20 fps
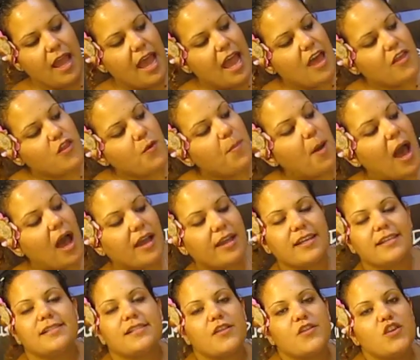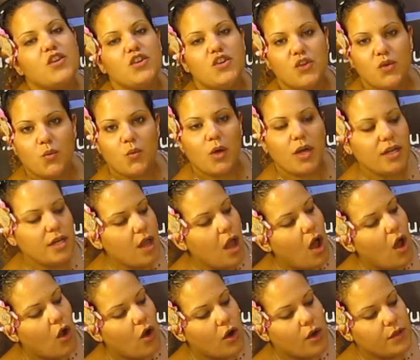And the pockets on the new one
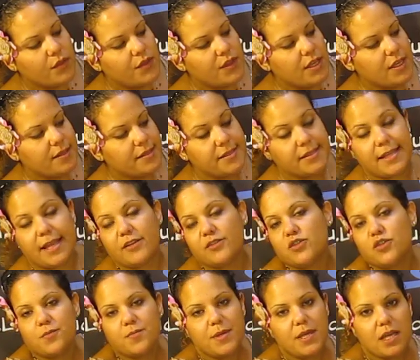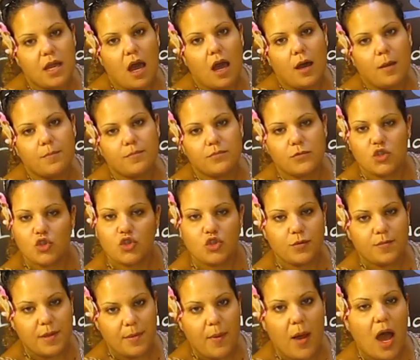are the standard
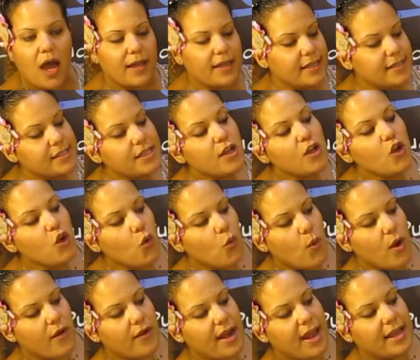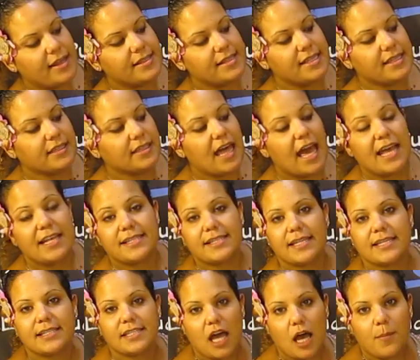Jujubee pockets, where it has the
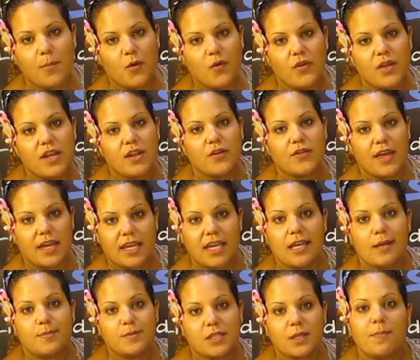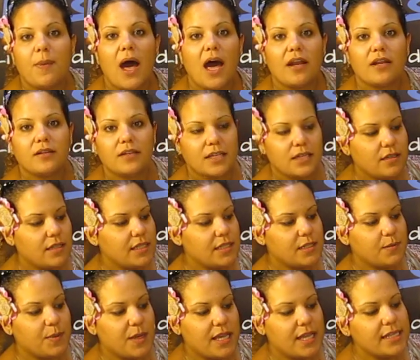elastic top over here that keeps the bottle in
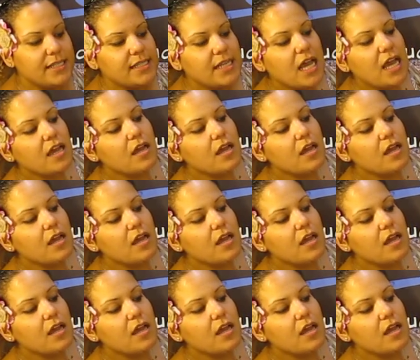its place.